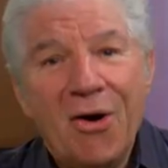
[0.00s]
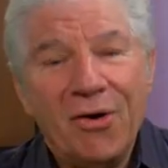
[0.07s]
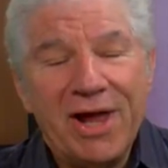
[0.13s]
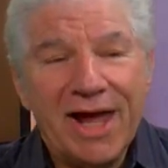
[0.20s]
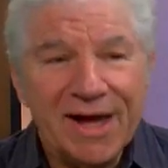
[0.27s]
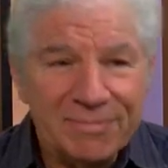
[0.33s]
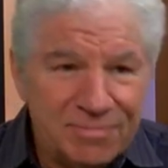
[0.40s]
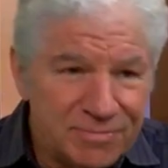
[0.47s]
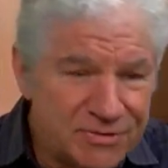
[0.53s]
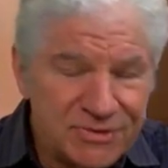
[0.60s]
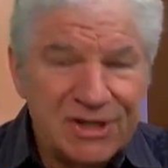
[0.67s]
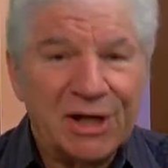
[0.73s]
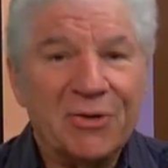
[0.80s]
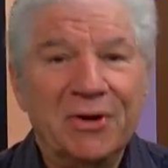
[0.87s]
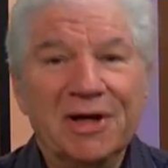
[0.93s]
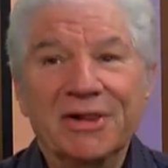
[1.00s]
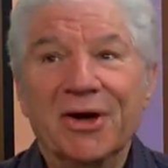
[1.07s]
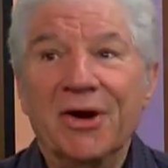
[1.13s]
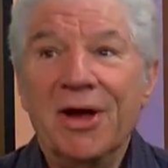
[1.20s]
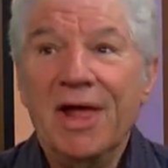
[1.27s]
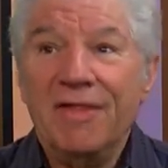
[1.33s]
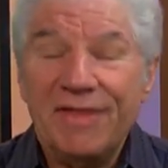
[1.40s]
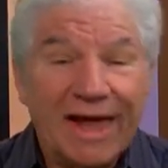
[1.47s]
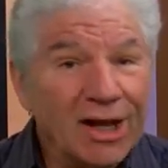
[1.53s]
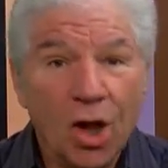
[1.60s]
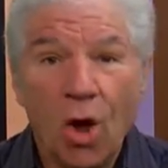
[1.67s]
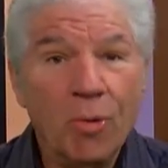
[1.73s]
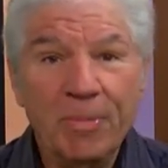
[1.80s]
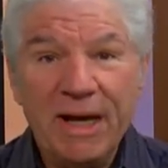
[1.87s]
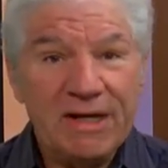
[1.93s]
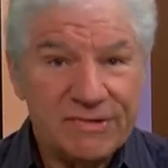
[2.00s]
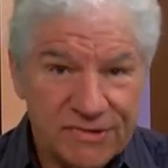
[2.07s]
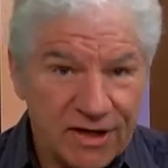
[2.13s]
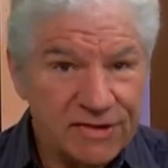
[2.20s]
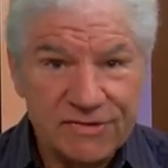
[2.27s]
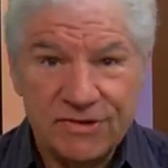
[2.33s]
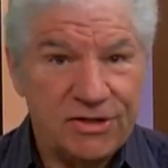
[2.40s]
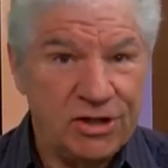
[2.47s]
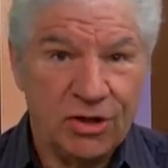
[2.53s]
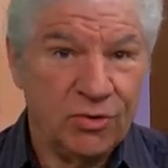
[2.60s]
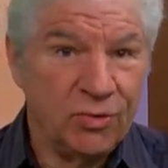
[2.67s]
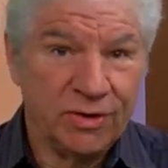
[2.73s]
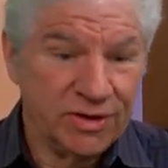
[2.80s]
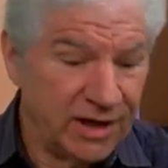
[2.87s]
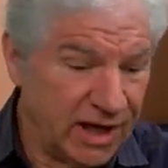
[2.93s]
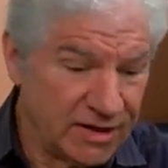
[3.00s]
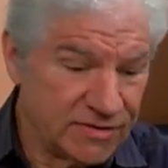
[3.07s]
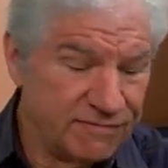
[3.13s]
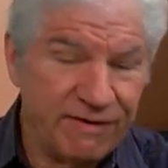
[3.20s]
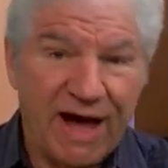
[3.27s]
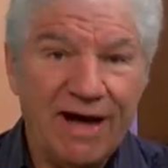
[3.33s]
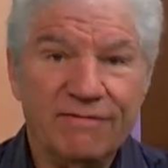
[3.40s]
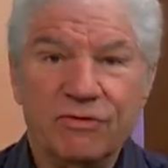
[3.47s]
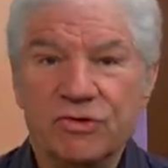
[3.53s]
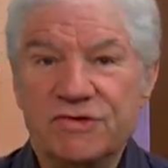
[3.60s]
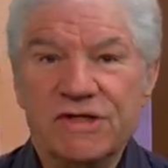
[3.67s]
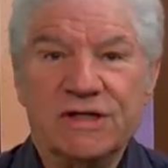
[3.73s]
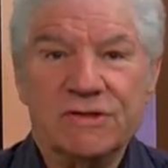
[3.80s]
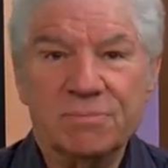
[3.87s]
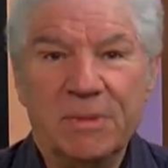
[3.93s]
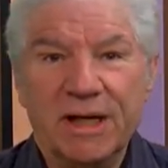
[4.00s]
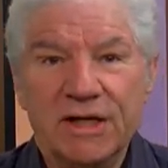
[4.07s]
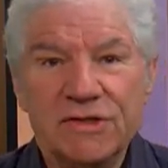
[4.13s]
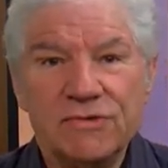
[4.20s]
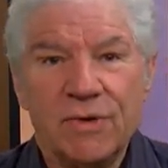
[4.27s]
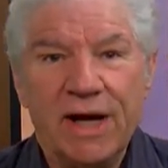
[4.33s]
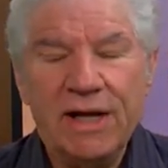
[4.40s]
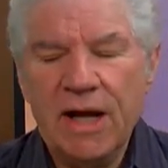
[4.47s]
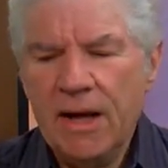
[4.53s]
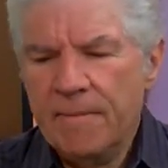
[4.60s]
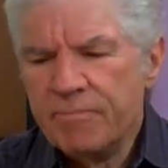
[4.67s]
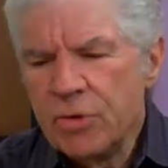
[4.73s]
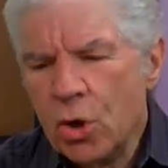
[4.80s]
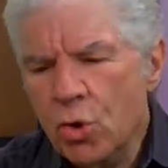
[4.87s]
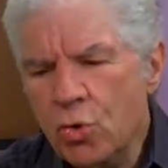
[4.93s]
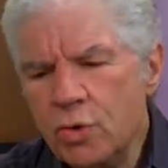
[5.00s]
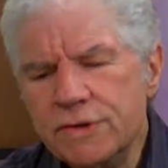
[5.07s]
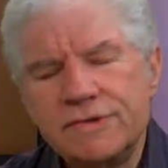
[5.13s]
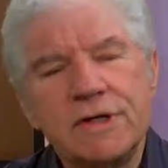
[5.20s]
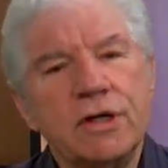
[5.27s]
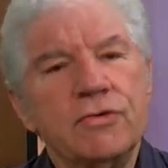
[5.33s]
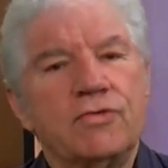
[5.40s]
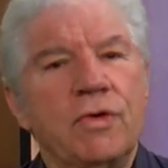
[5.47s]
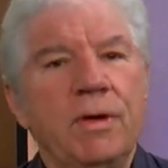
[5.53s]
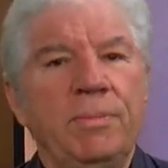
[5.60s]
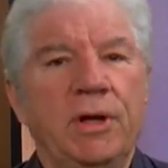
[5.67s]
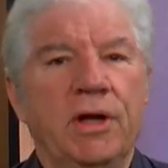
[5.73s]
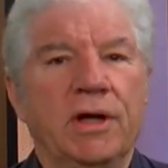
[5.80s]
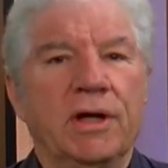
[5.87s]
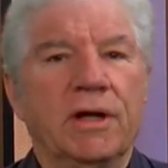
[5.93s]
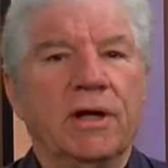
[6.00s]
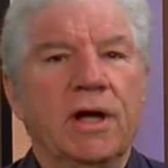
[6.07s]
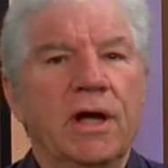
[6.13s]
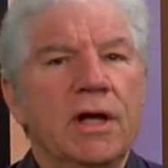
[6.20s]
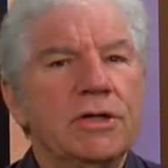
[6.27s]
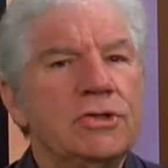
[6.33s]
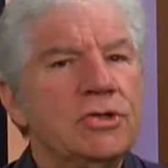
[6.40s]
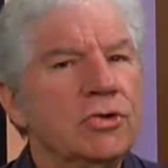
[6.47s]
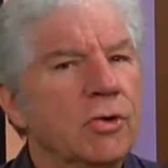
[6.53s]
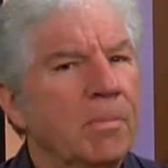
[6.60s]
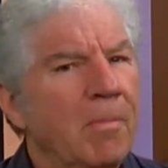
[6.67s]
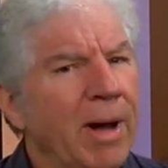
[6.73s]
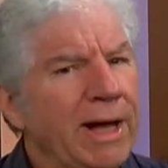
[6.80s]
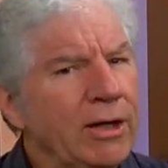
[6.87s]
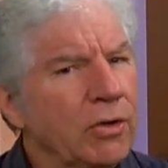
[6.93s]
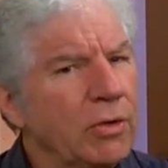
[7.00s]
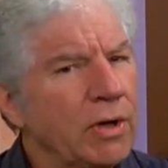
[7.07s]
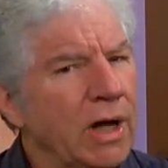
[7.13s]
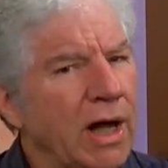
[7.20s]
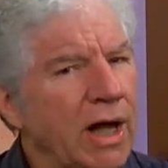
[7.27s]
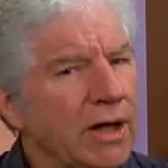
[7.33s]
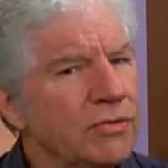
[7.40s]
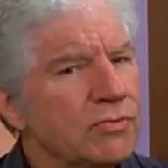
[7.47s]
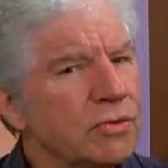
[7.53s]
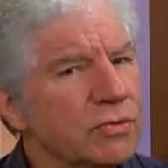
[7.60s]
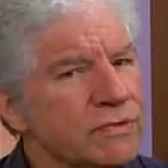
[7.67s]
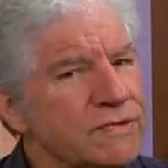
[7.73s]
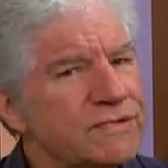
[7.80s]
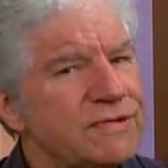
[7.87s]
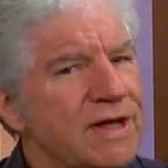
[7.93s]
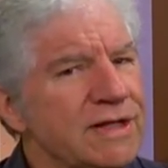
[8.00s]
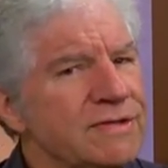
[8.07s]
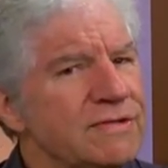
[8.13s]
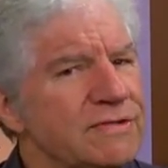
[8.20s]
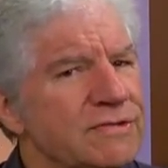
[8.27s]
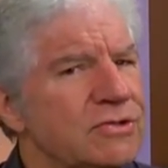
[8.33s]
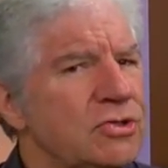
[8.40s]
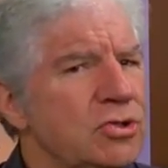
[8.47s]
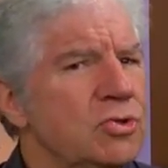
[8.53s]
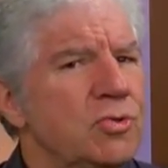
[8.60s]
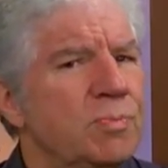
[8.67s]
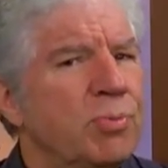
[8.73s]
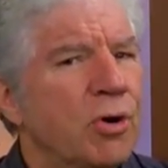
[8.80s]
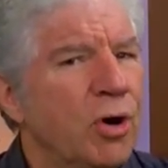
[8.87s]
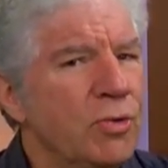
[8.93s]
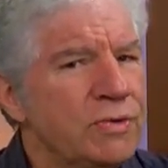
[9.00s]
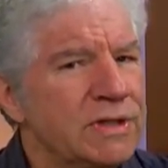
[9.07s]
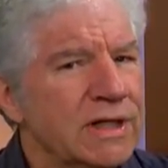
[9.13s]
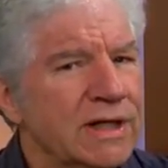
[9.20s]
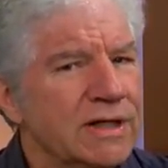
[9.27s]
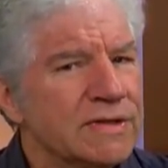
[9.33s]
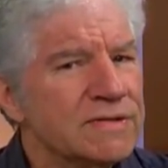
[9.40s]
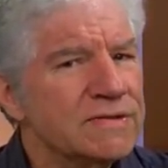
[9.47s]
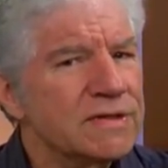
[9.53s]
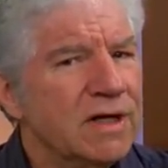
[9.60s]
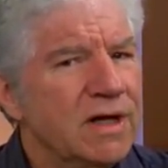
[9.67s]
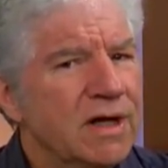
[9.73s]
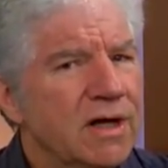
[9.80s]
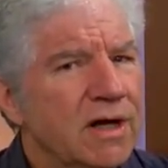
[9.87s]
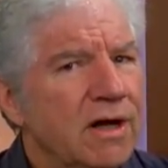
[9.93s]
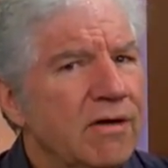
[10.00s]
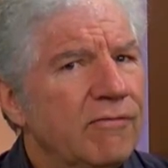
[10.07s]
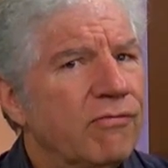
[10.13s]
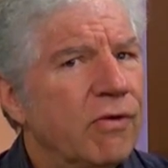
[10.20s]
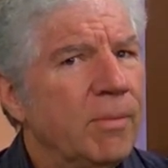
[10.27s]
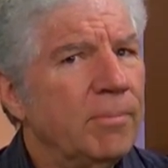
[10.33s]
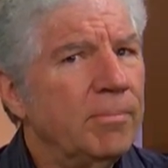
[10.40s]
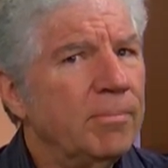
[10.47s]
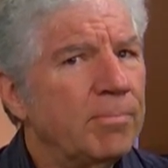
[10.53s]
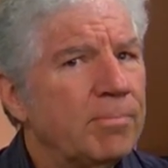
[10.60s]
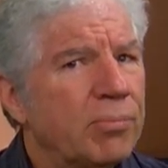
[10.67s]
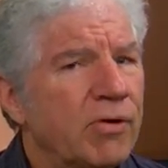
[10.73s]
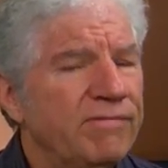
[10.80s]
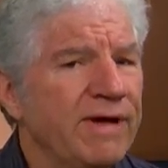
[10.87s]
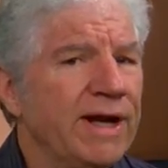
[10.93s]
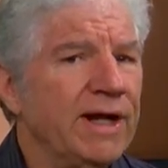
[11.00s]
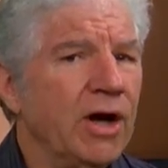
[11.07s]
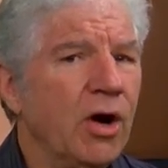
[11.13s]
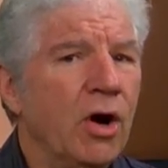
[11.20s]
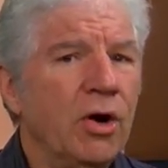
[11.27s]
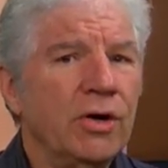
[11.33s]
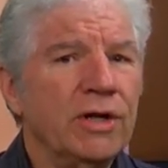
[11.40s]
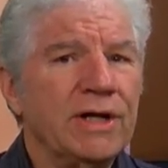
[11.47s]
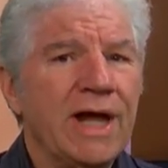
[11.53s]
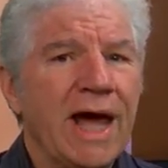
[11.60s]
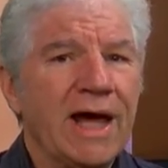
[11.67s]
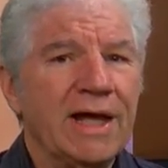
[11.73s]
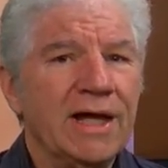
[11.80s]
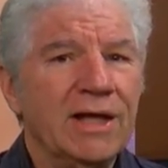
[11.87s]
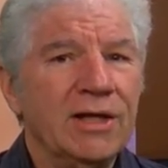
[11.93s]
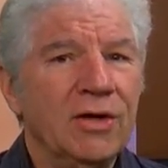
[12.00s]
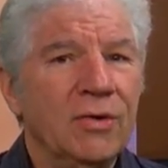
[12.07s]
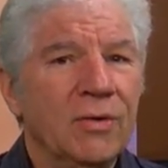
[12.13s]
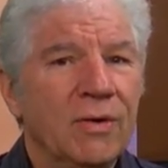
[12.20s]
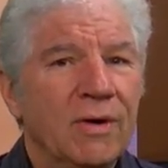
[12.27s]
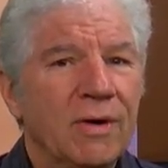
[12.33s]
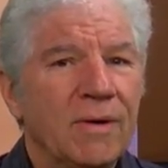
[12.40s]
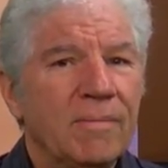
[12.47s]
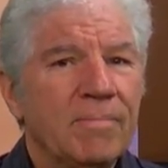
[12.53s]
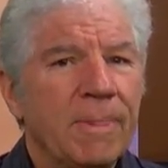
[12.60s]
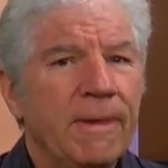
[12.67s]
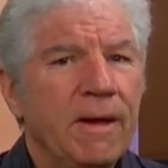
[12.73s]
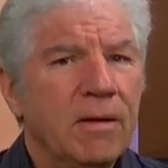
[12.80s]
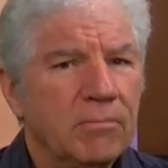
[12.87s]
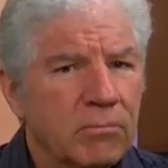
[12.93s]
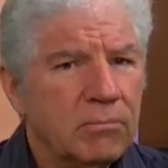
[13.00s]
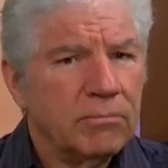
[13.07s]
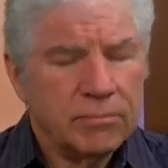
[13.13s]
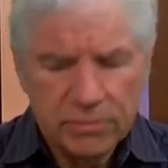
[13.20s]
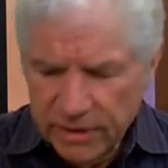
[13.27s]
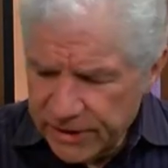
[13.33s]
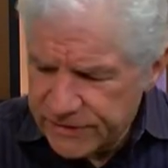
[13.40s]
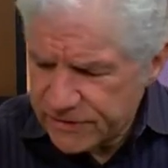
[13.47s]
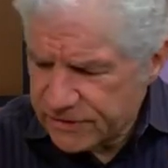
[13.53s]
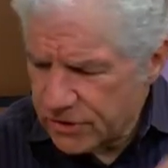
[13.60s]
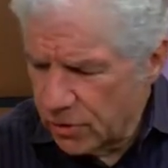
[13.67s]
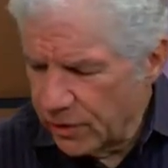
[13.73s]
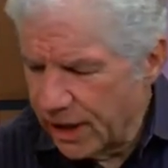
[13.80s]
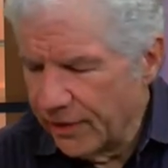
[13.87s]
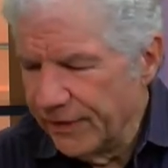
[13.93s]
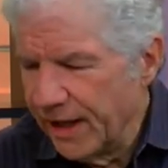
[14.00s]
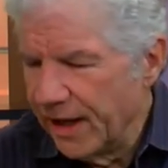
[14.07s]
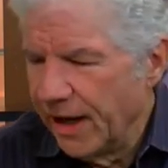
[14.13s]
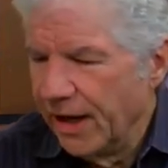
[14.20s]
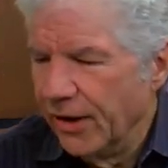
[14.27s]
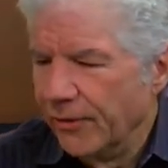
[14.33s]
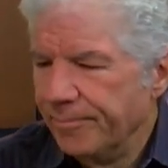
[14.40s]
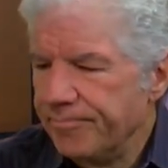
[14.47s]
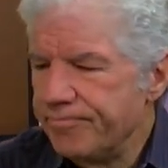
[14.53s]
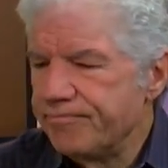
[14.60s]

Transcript: Okay, I'm snickering there. That'll all make sense to you in the next five or six minutes, right? Who is contributing to your mitochondrial Sense two protein from preventing a heart attack in you? Let's go down that aisle.